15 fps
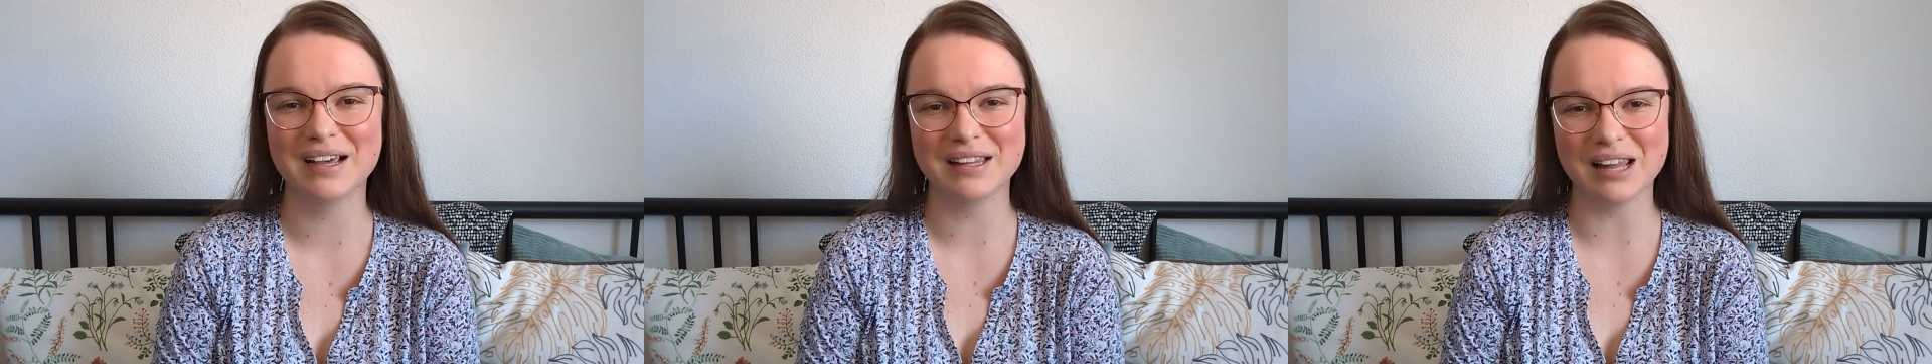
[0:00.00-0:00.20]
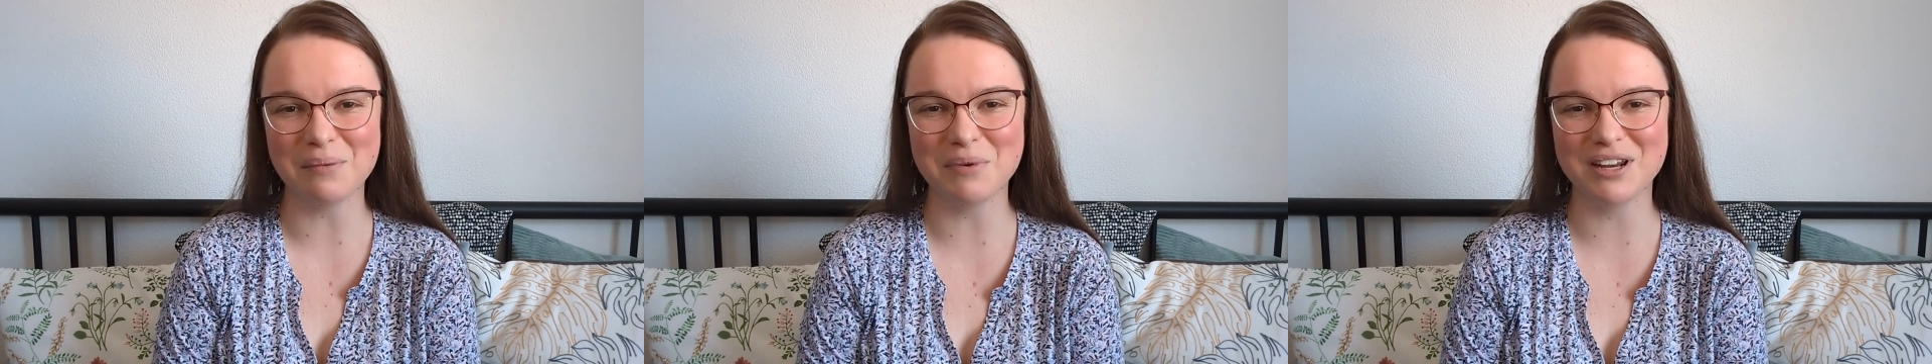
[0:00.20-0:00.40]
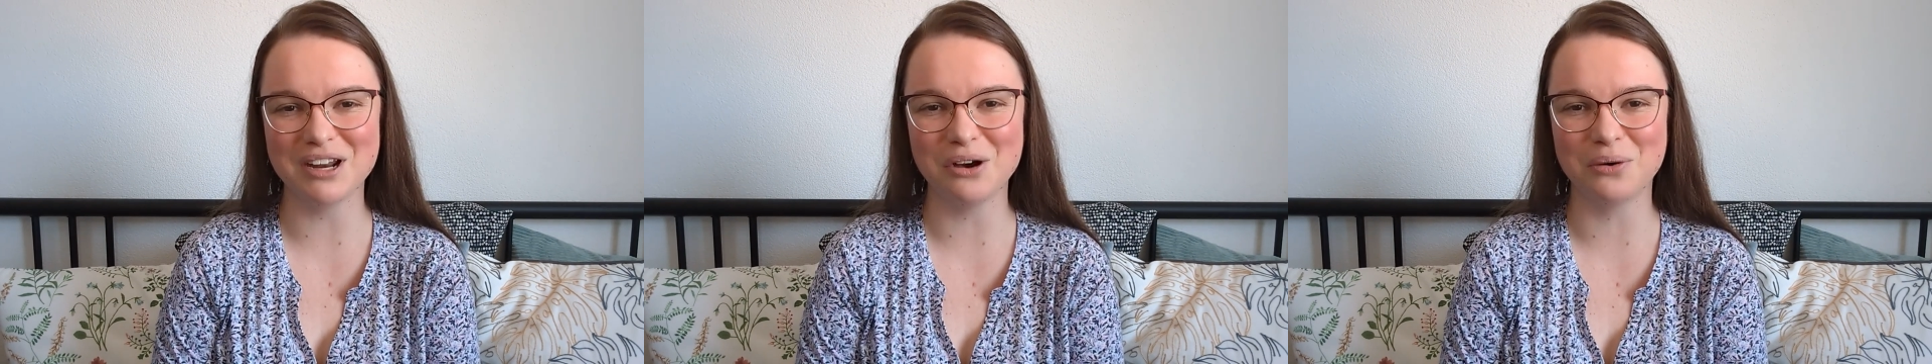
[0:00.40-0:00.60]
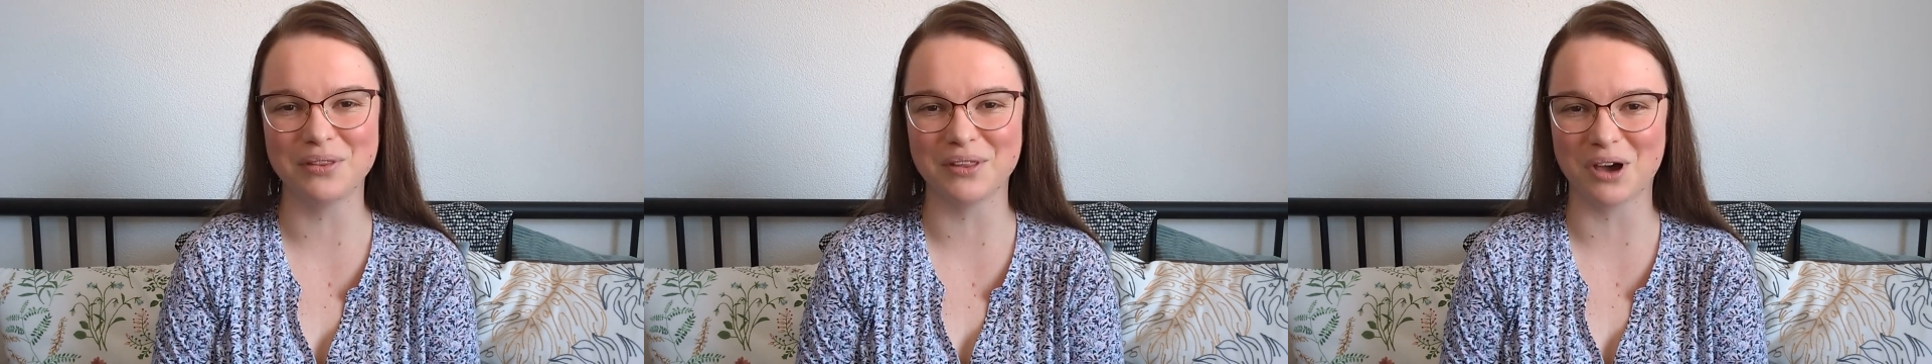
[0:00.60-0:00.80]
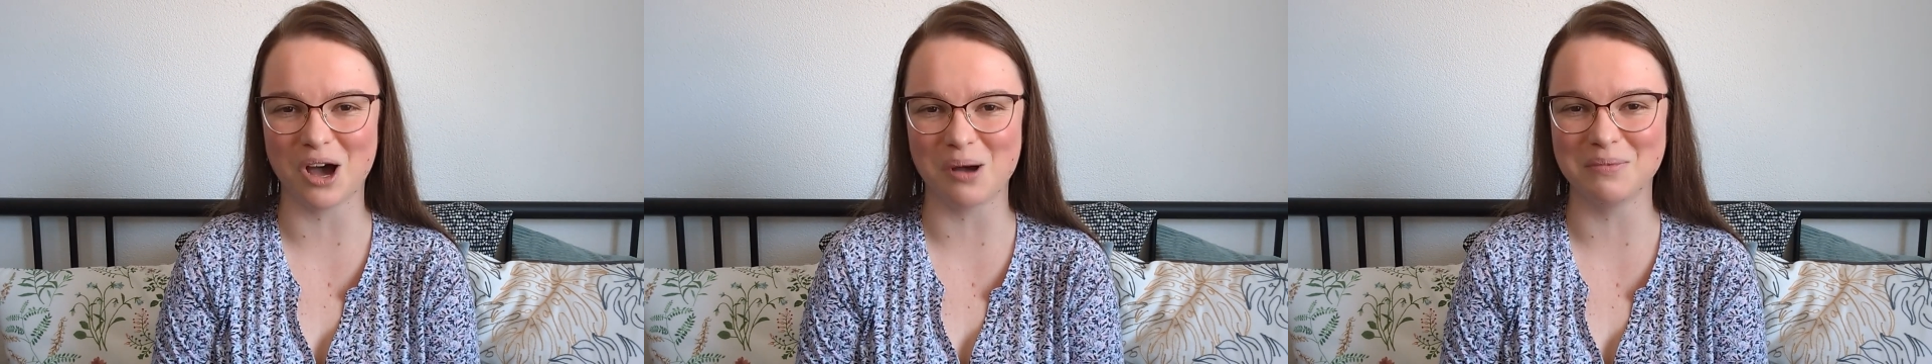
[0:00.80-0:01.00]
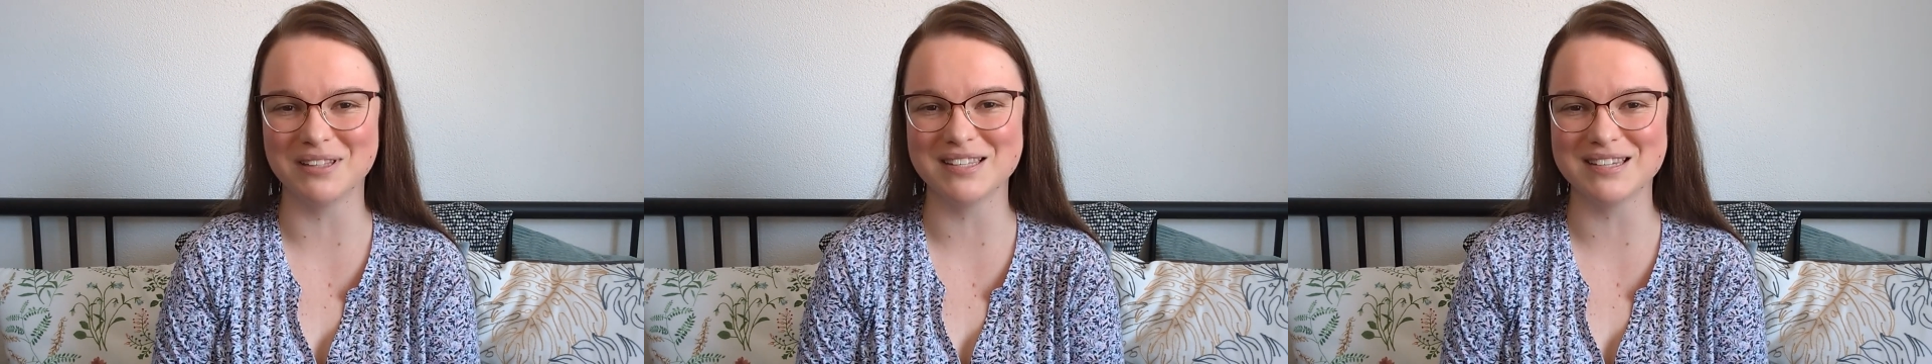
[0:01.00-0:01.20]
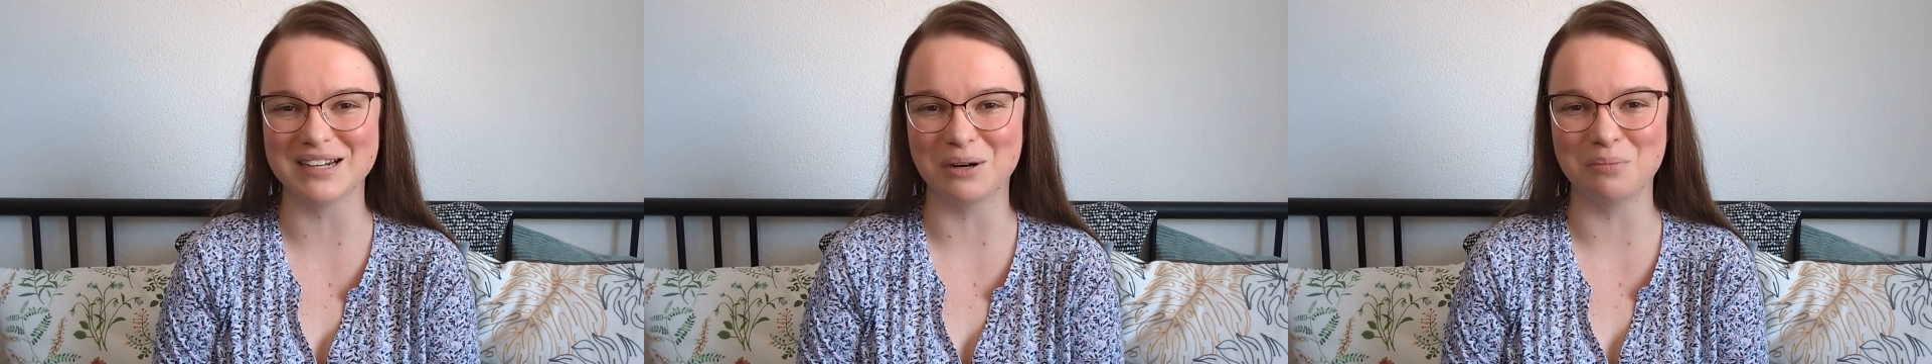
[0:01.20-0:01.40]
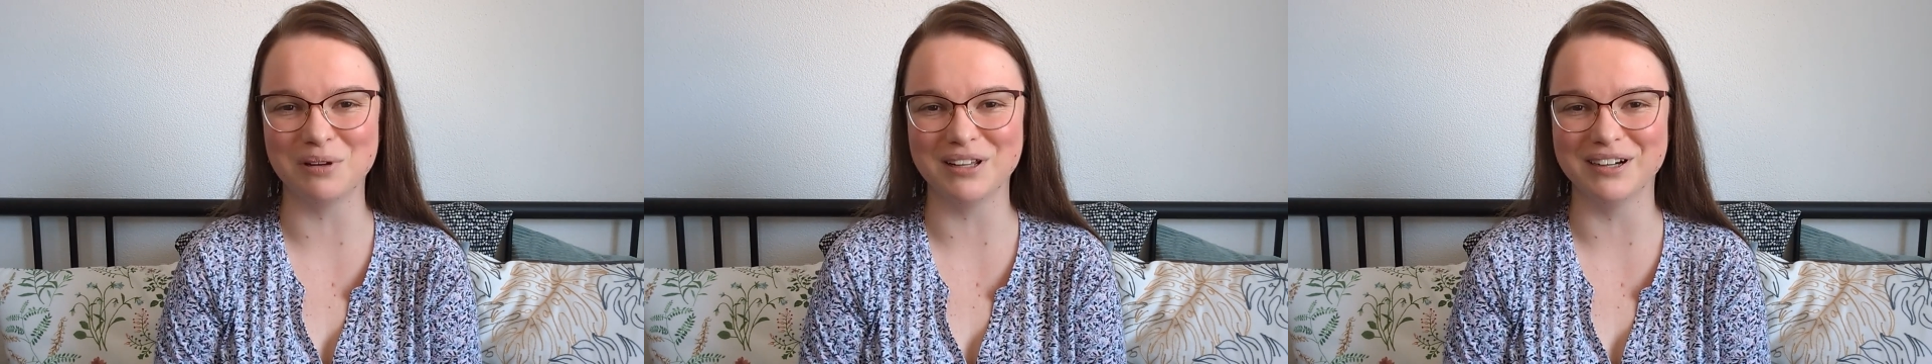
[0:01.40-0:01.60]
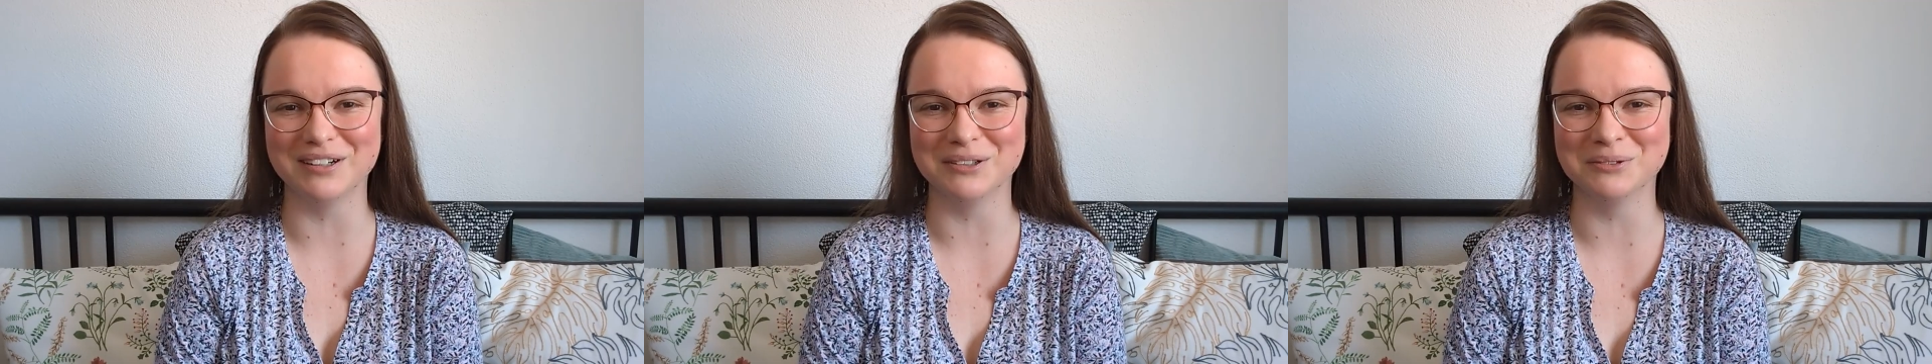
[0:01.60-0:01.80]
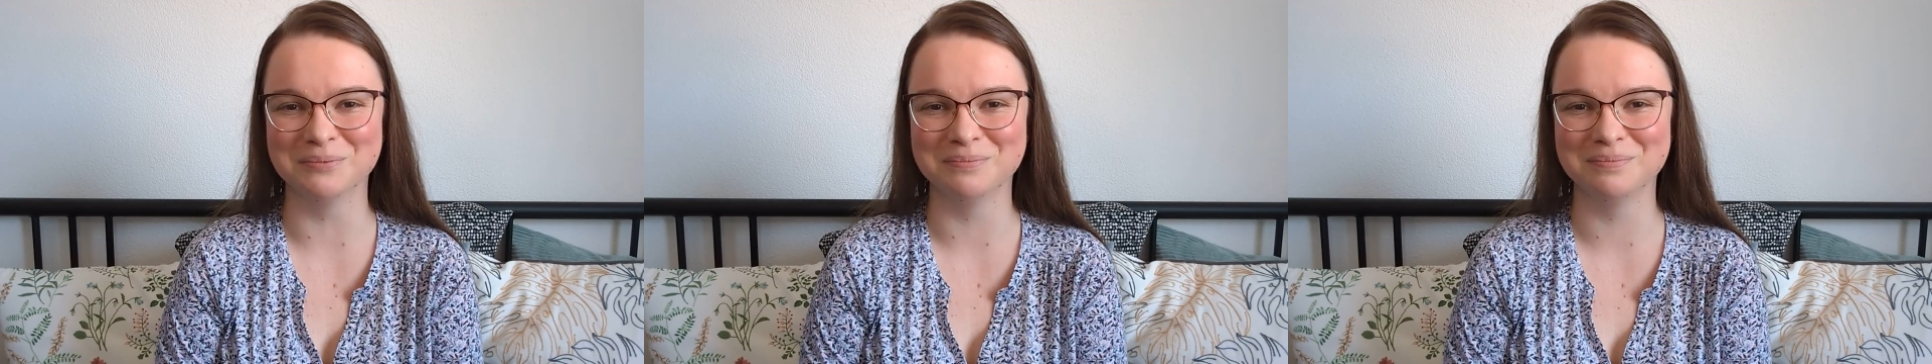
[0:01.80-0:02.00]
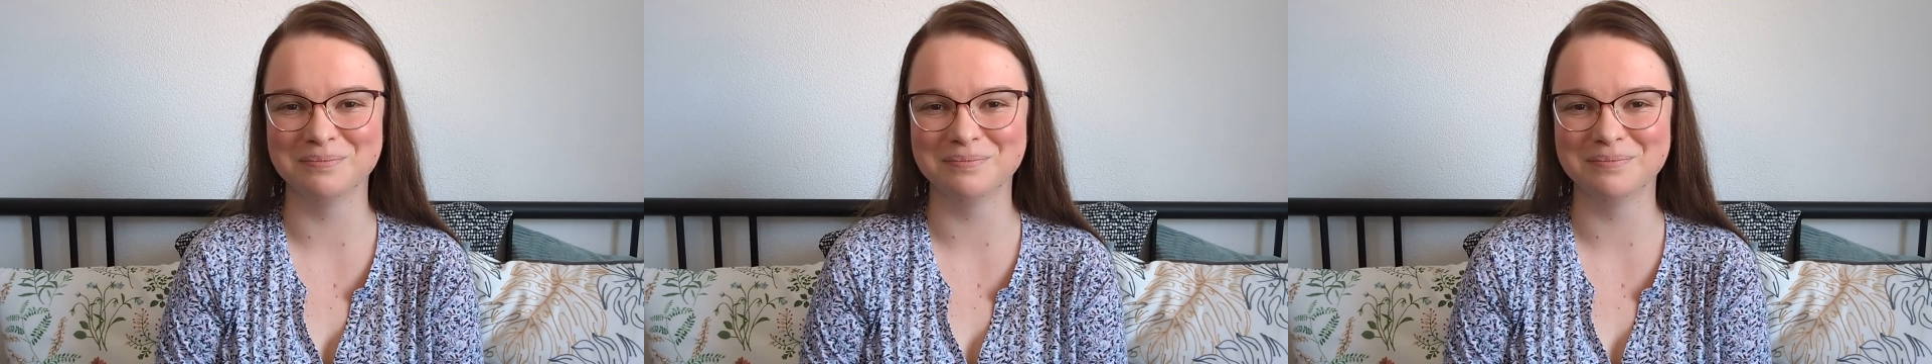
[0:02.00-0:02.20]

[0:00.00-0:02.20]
let me know in the comments down below.